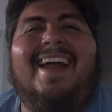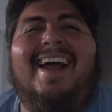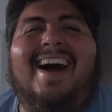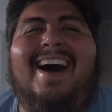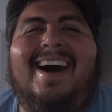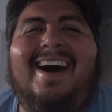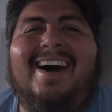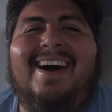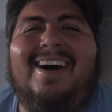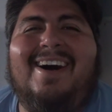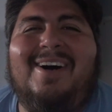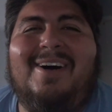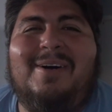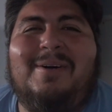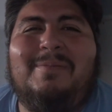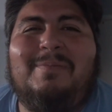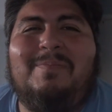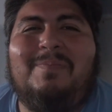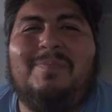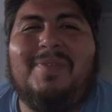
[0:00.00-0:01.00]

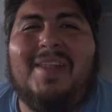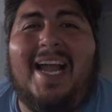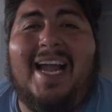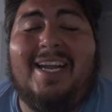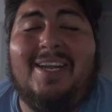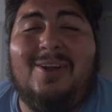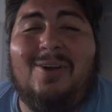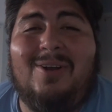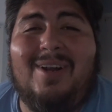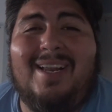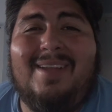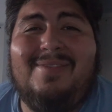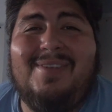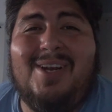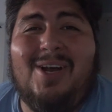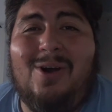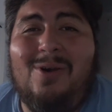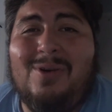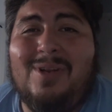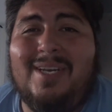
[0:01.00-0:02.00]
Um, I don't live in
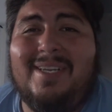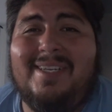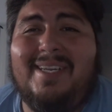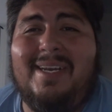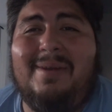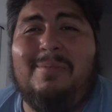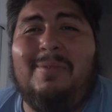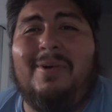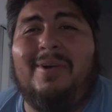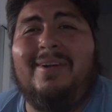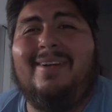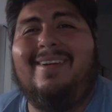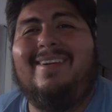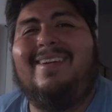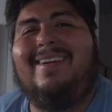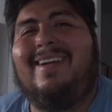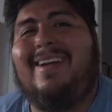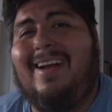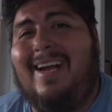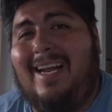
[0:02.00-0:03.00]
Oakland anymore.
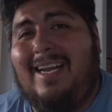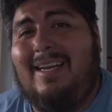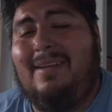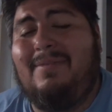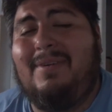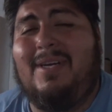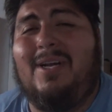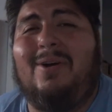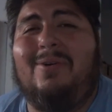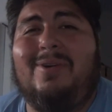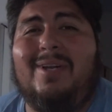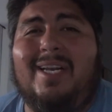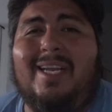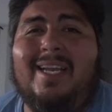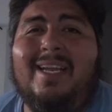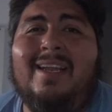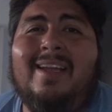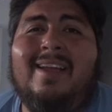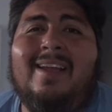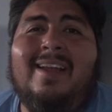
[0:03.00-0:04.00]
I live in
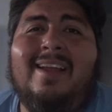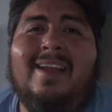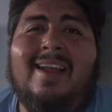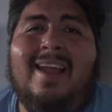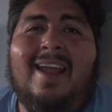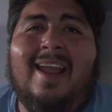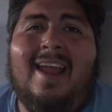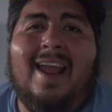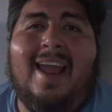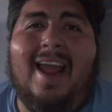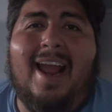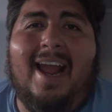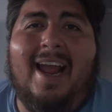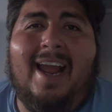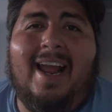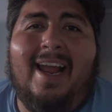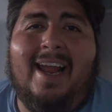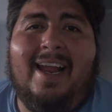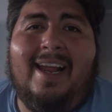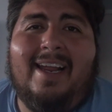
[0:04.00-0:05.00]
Oakley.
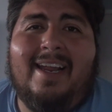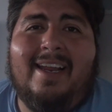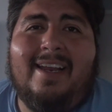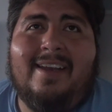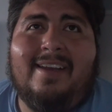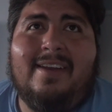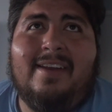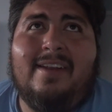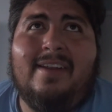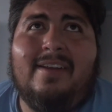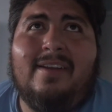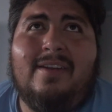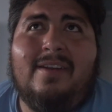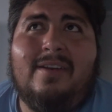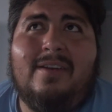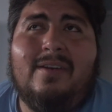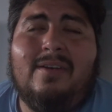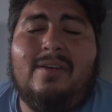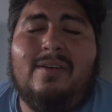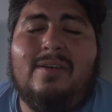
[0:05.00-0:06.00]
And
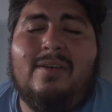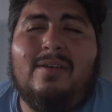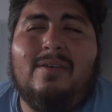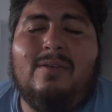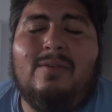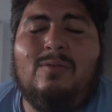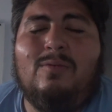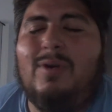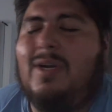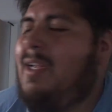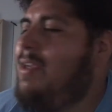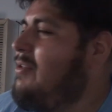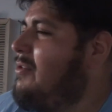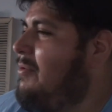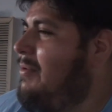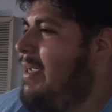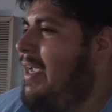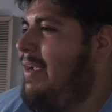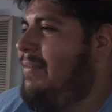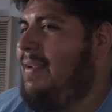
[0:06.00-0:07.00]
what else do
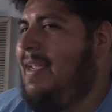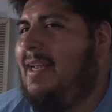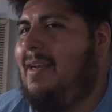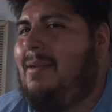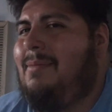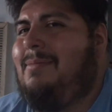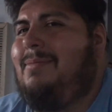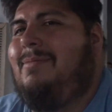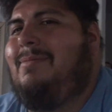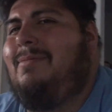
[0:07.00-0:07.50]
we have, Caleb?